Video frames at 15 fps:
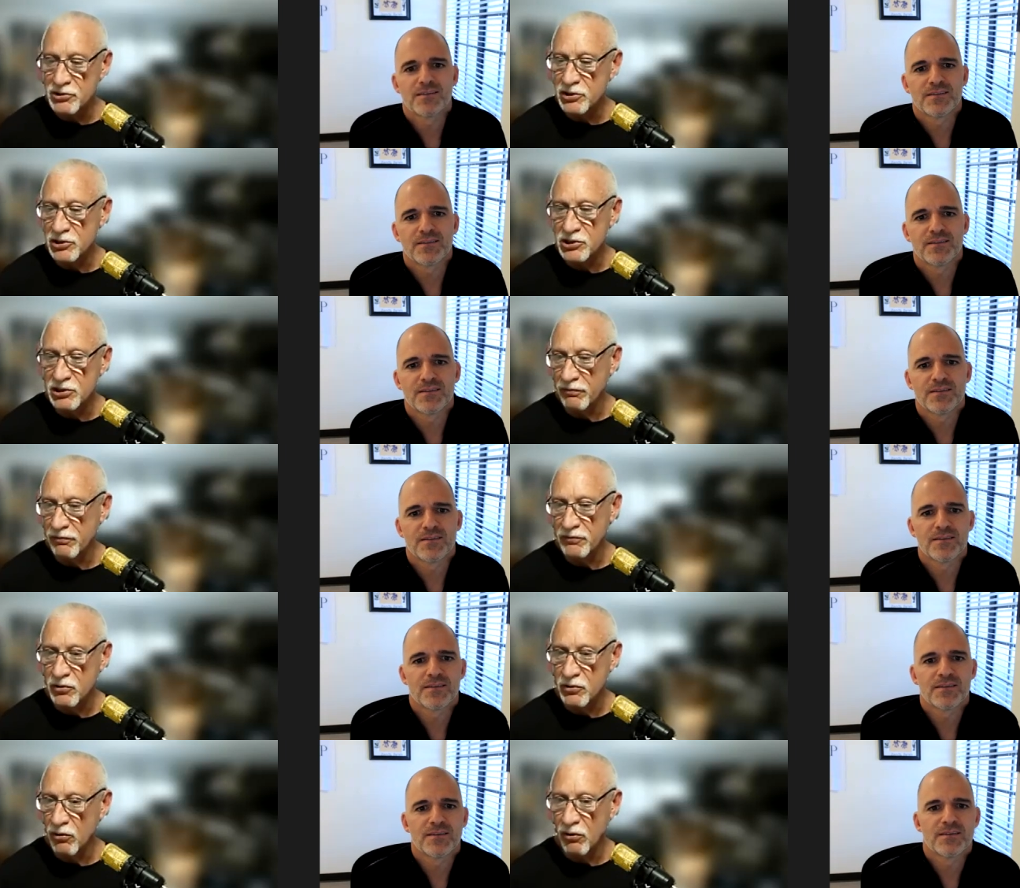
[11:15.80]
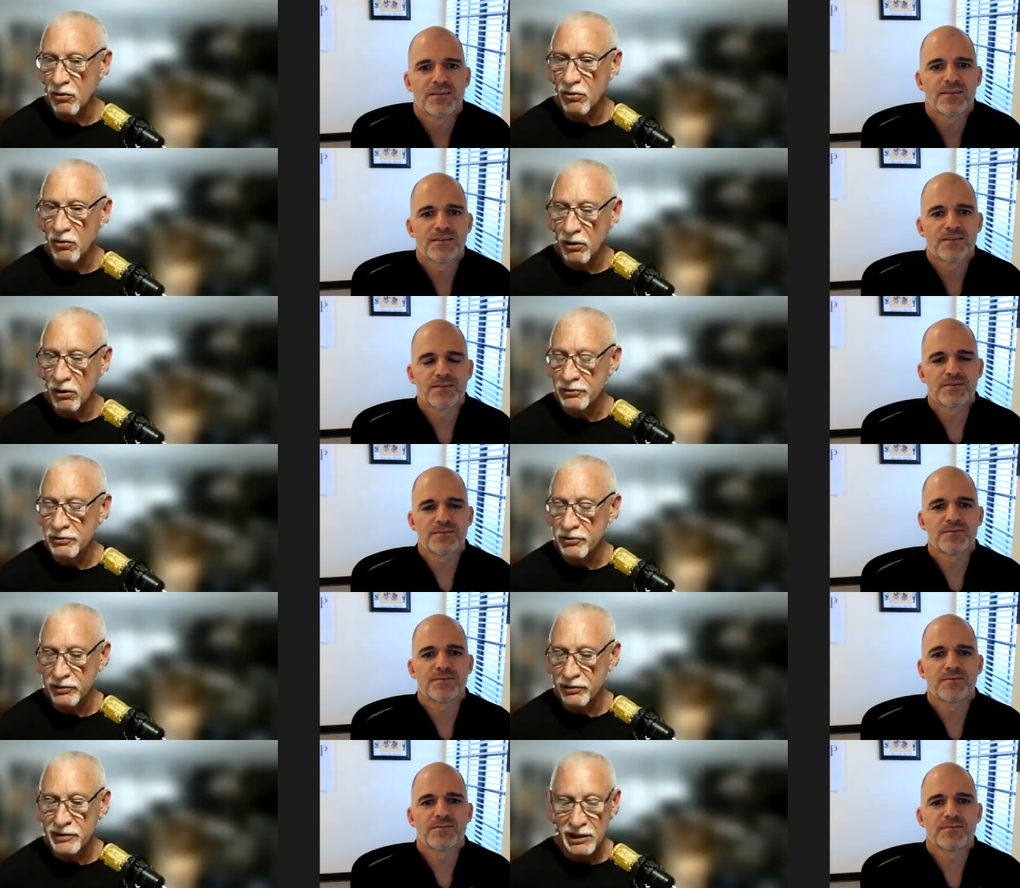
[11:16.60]
Speaker 1: to shift your
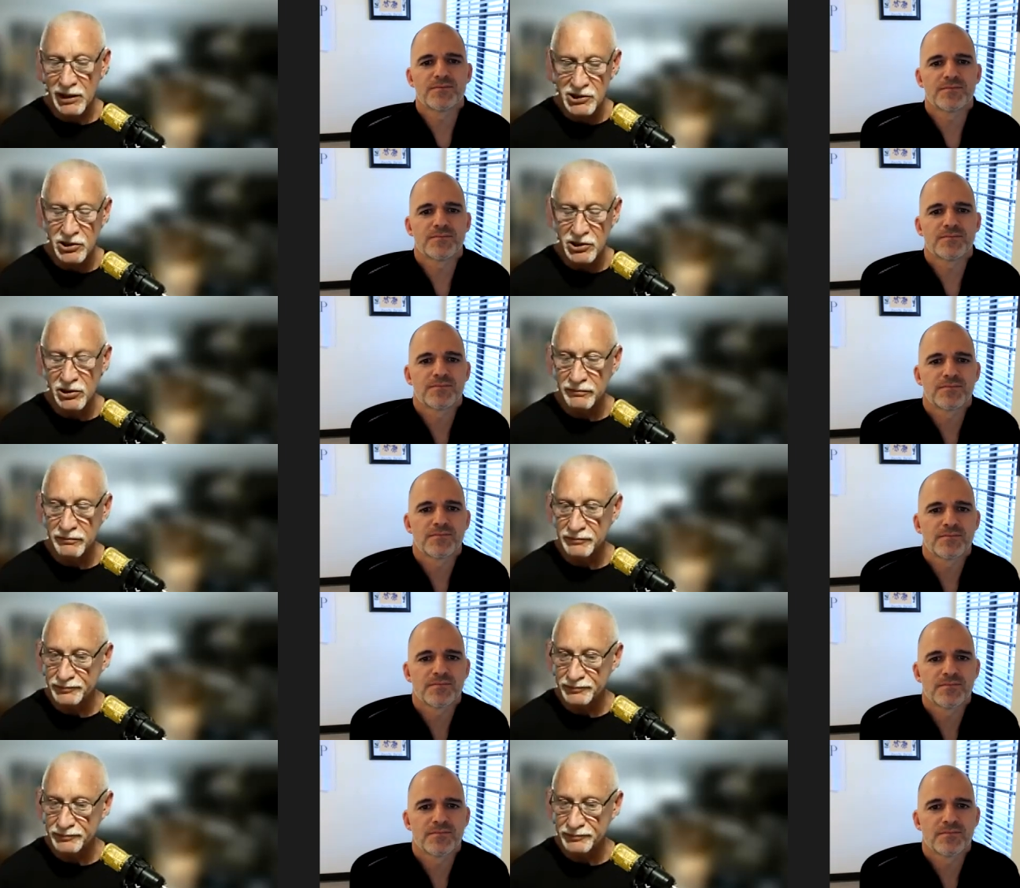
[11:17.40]
your attention